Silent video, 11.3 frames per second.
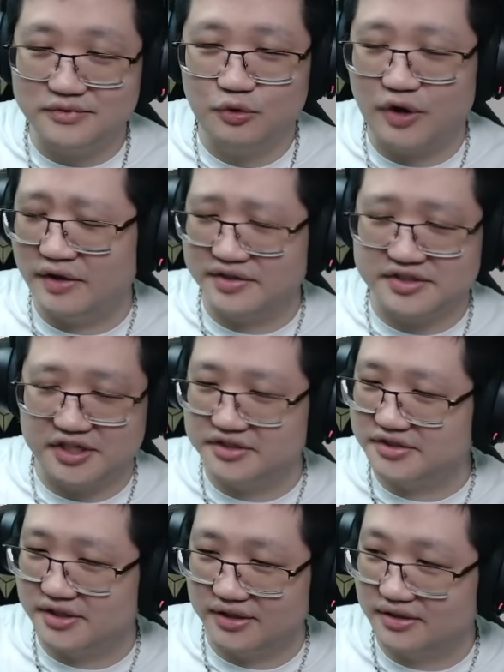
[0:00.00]
crown exchange
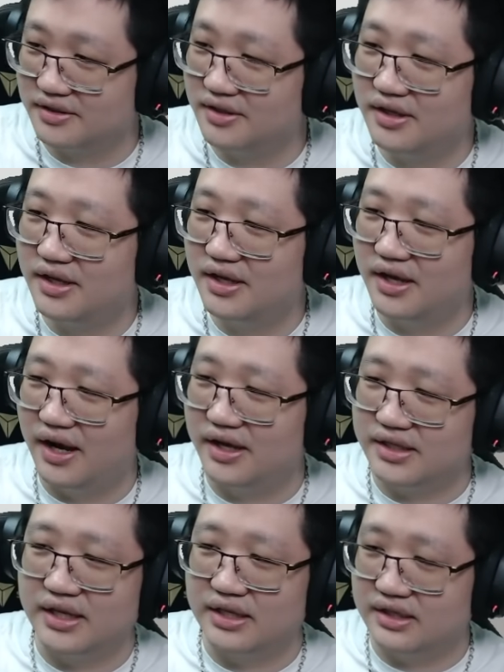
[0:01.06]
thing, I
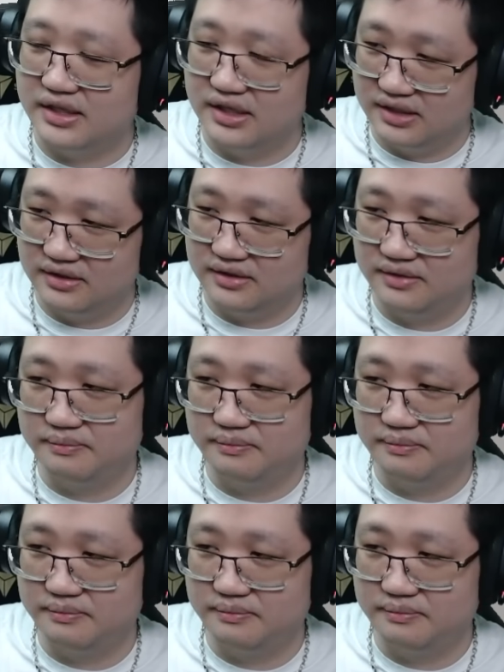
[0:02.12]
think it did